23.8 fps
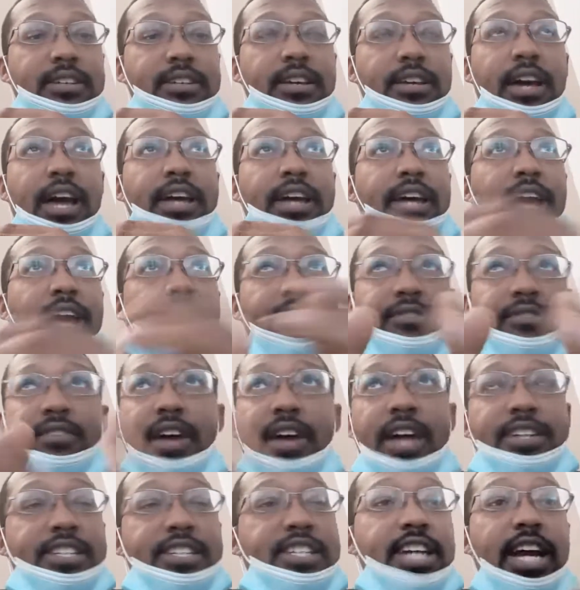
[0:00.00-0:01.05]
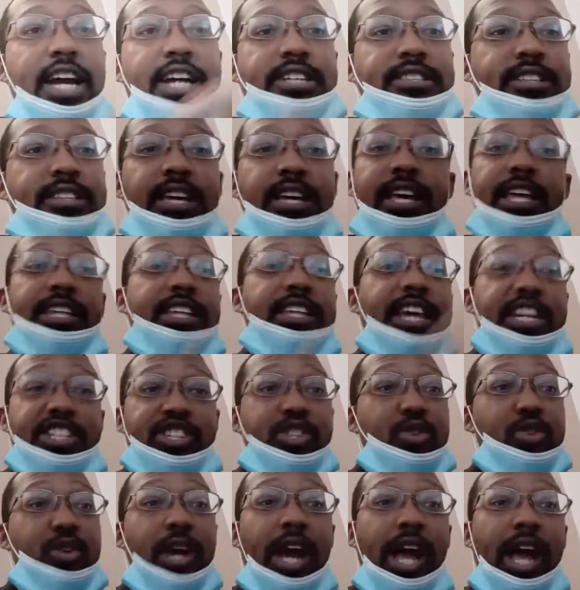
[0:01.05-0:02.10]
I checked. Unless
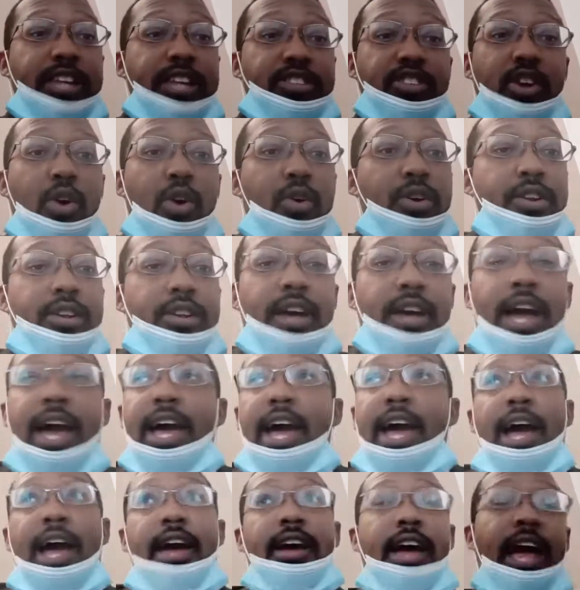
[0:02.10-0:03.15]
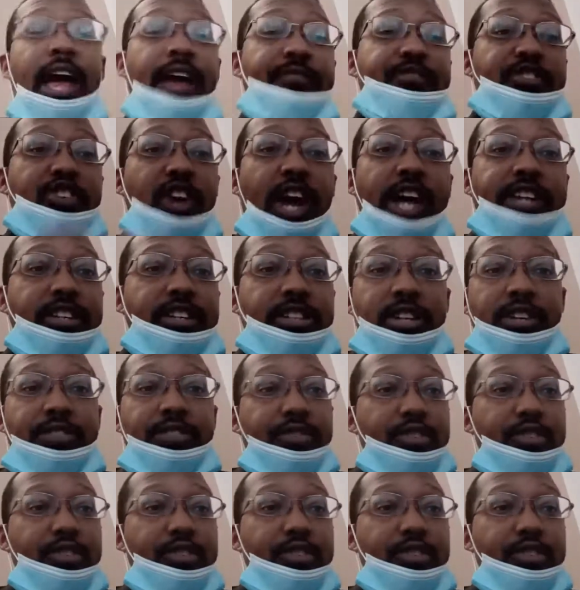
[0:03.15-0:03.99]
you guys know it, I tried to look for